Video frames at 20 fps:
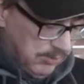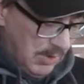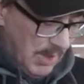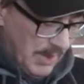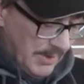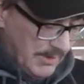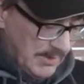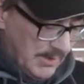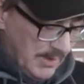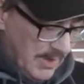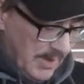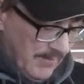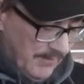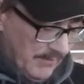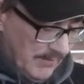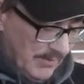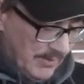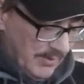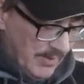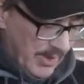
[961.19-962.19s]
blunt
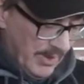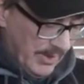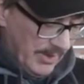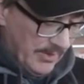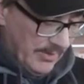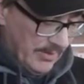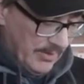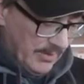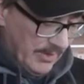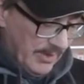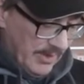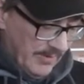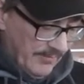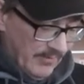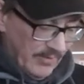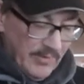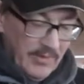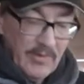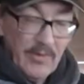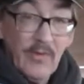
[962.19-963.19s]
enough. You're not going to
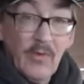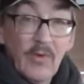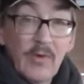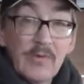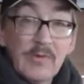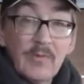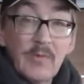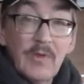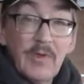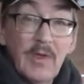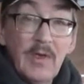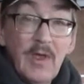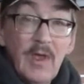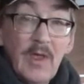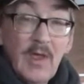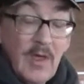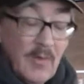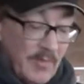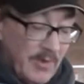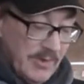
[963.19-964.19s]
ever hurt a horse with it,
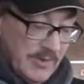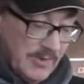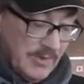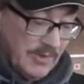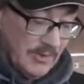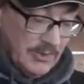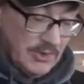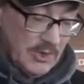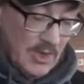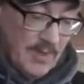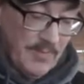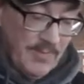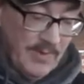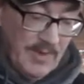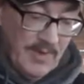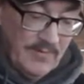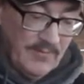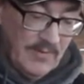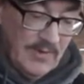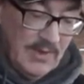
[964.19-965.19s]
but it's still sharp
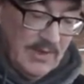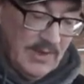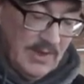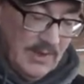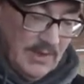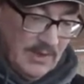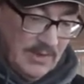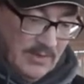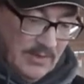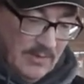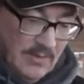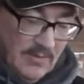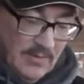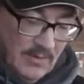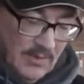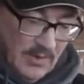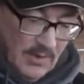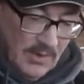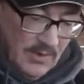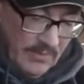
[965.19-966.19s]
enough you can get into the
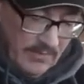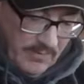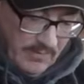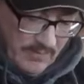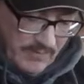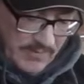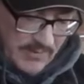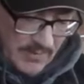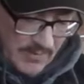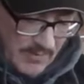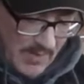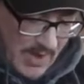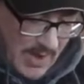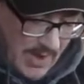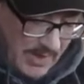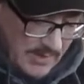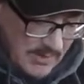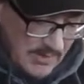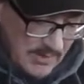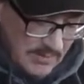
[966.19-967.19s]
grooves and
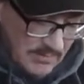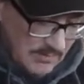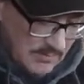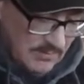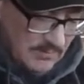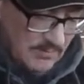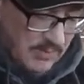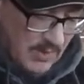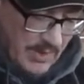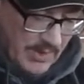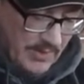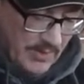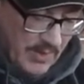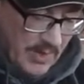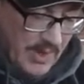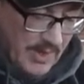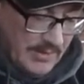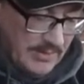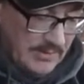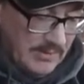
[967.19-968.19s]
cracks and
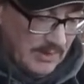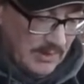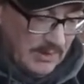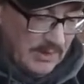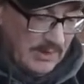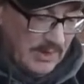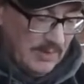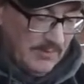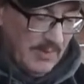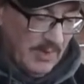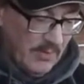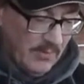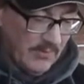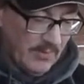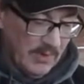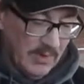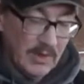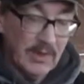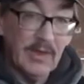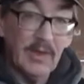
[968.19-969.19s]
whatnot to clean them out
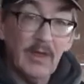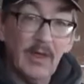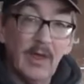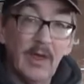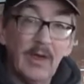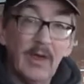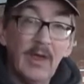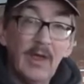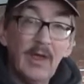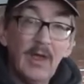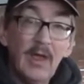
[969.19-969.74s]
really good.